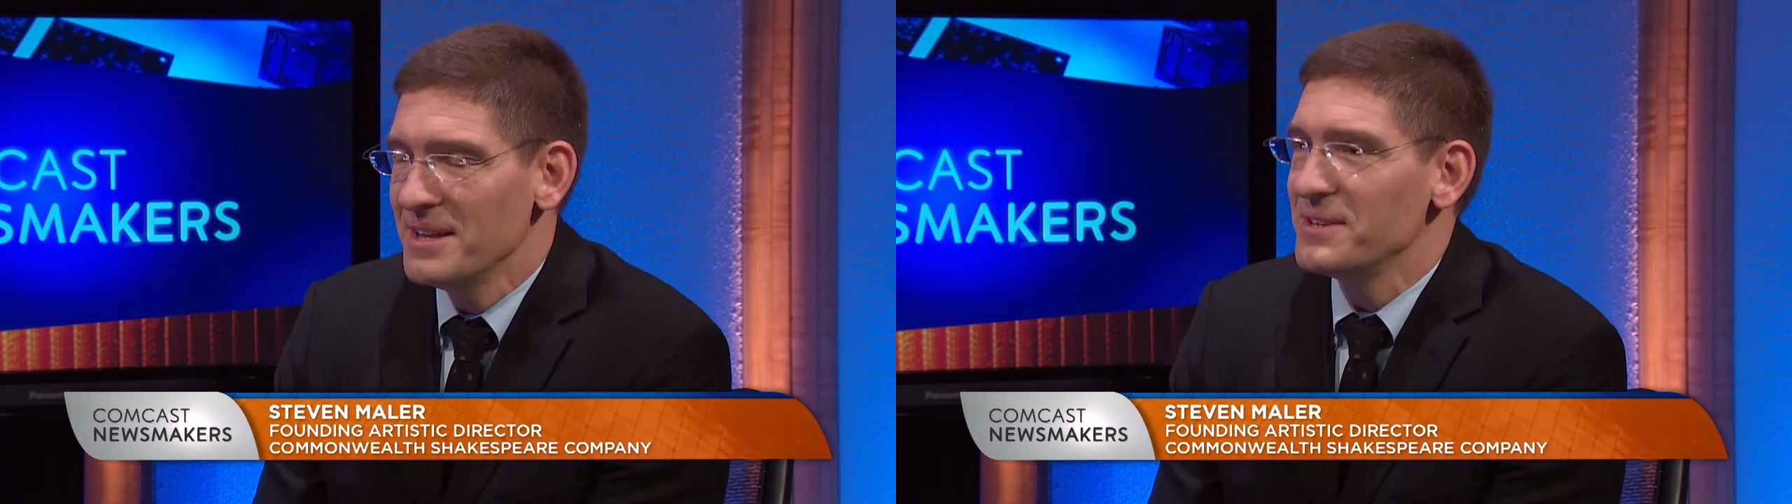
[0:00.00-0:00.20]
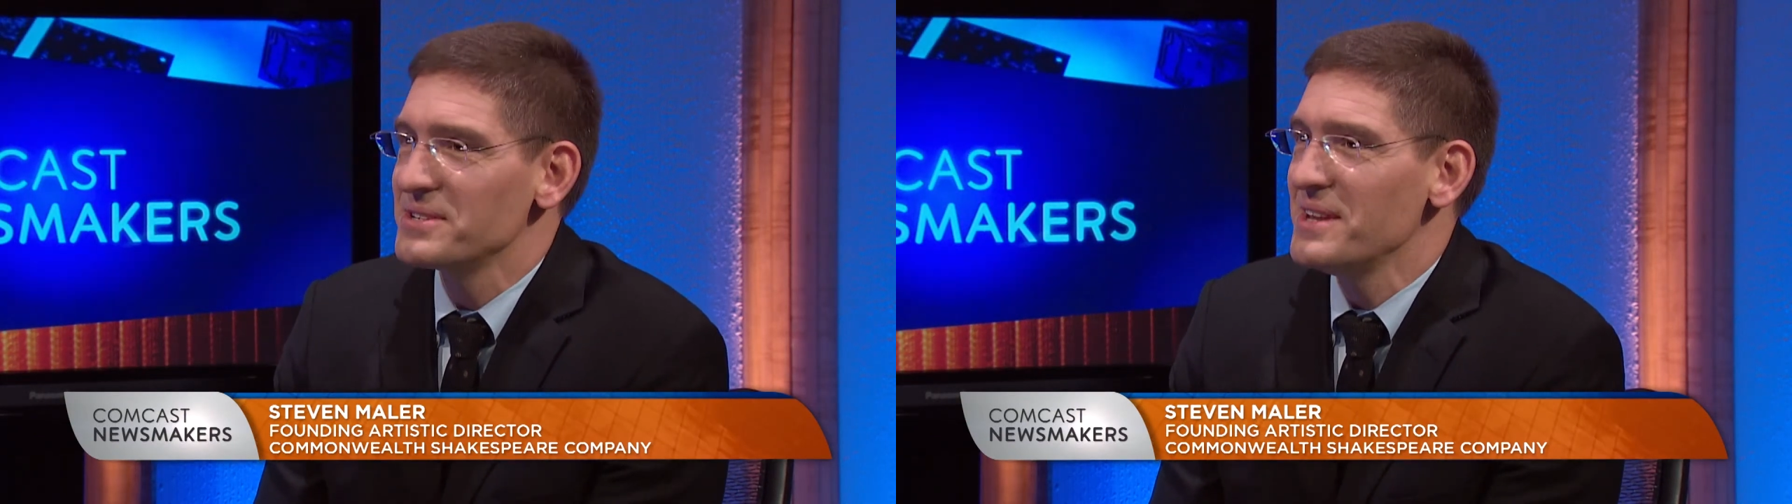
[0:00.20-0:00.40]

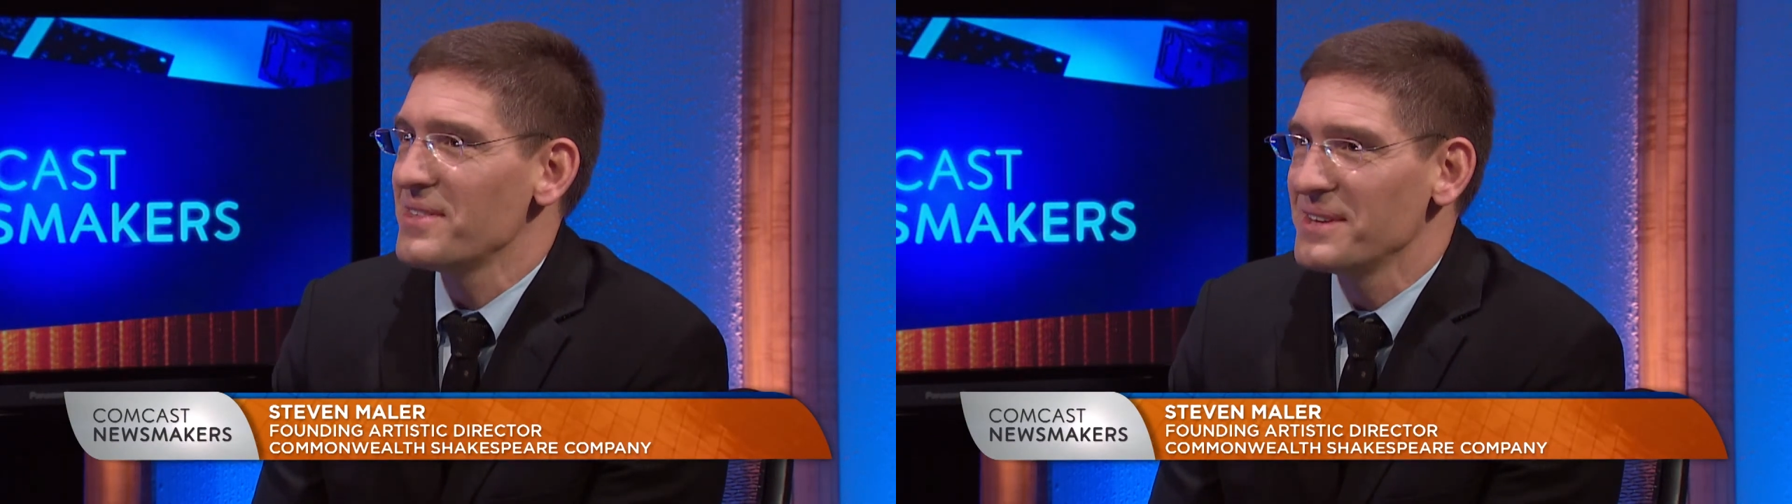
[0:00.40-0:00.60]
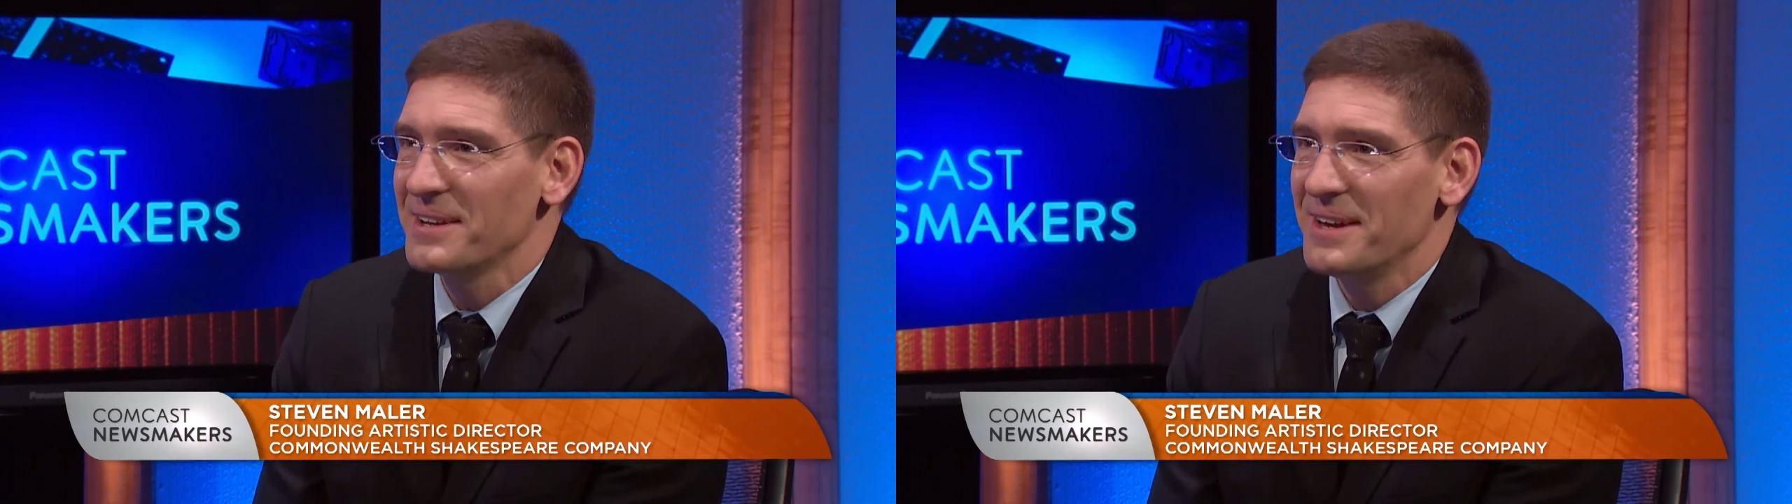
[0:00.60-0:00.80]
there's
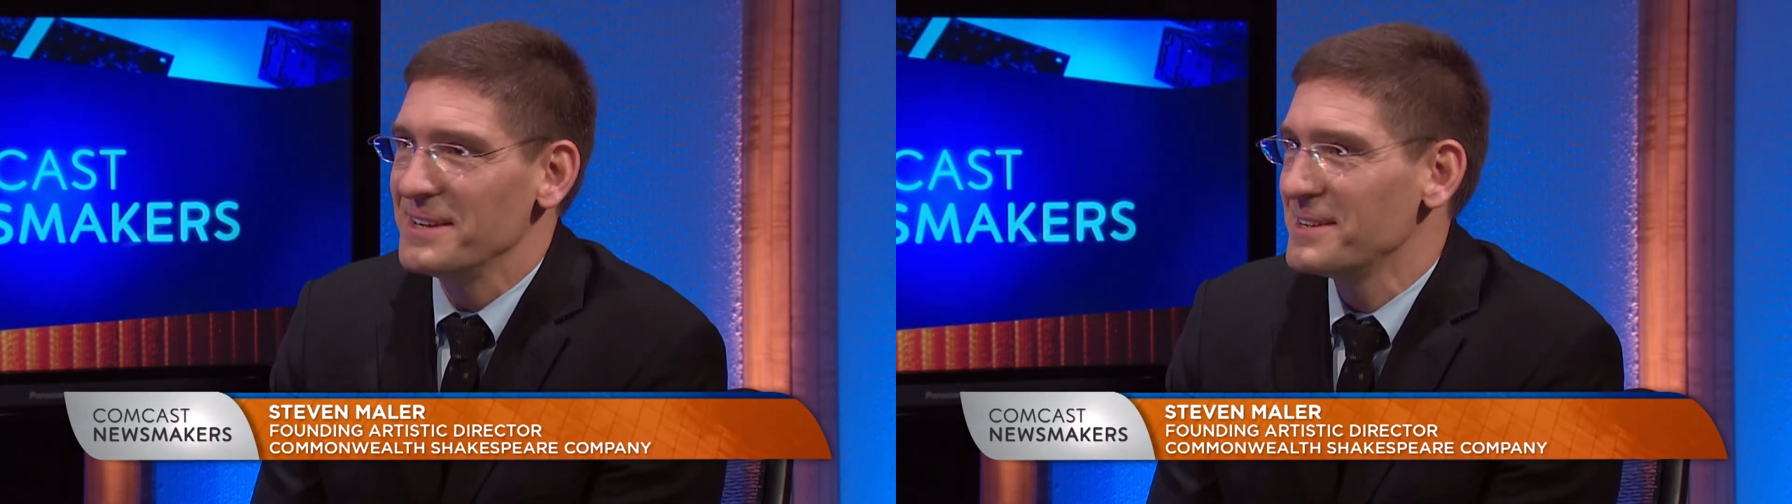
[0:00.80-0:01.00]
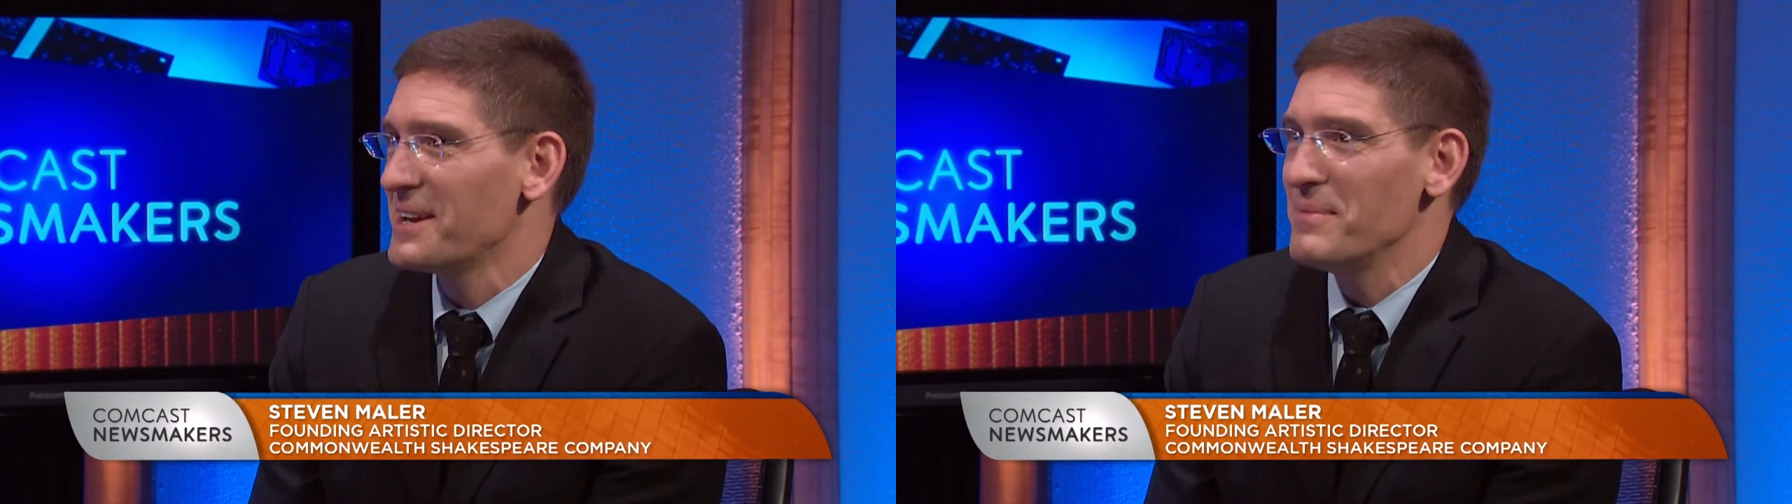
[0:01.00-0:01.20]
nothing
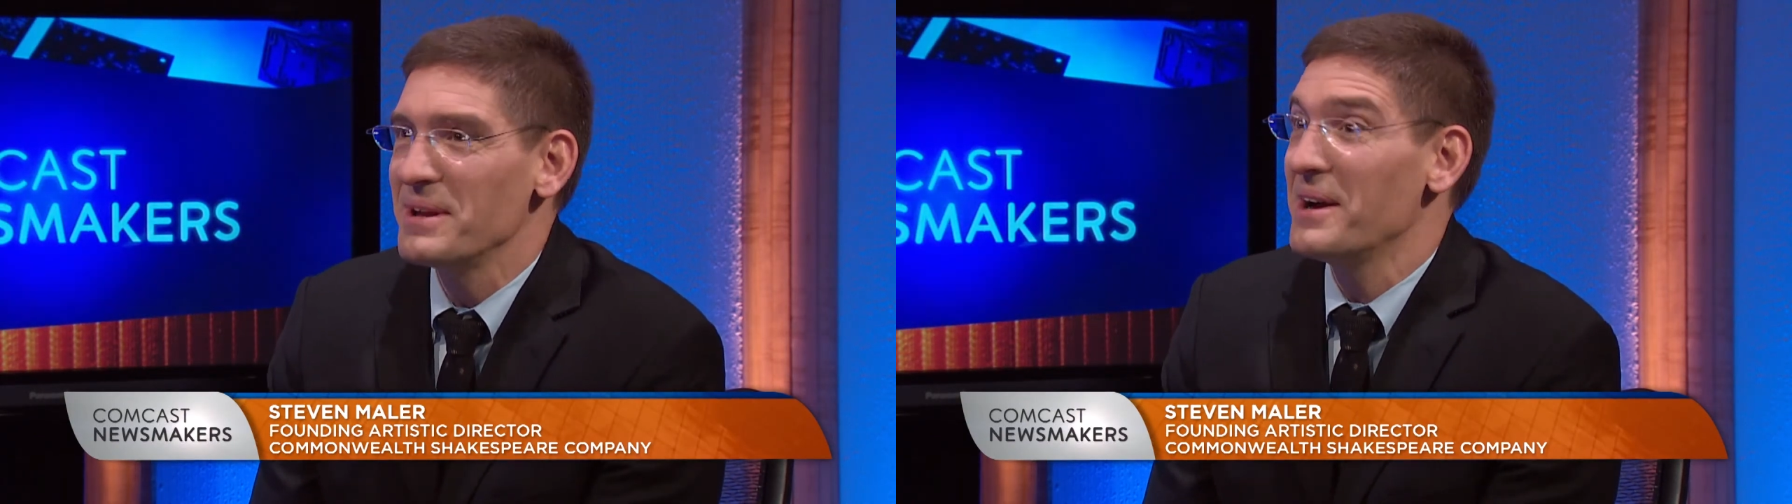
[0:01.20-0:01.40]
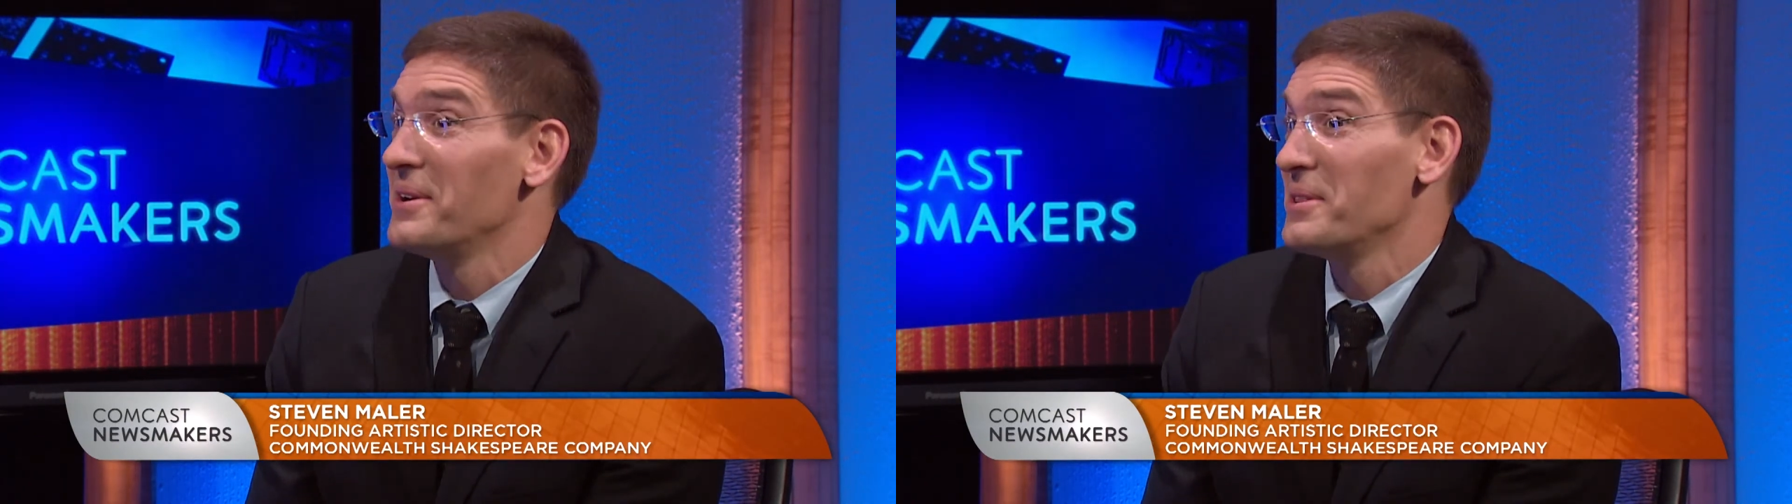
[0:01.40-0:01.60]
like coming out